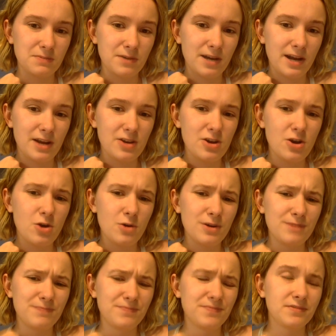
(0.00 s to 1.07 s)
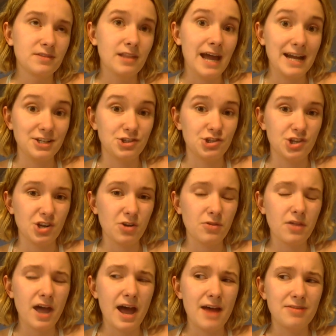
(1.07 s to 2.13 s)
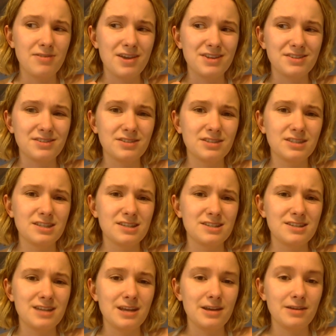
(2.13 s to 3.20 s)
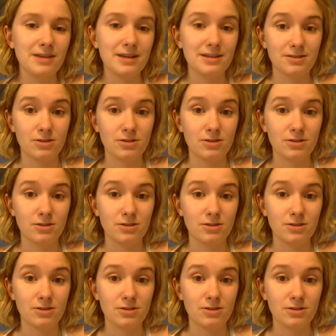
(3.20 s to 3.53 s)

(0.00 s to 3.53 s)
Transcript: but I know in last year that they Disney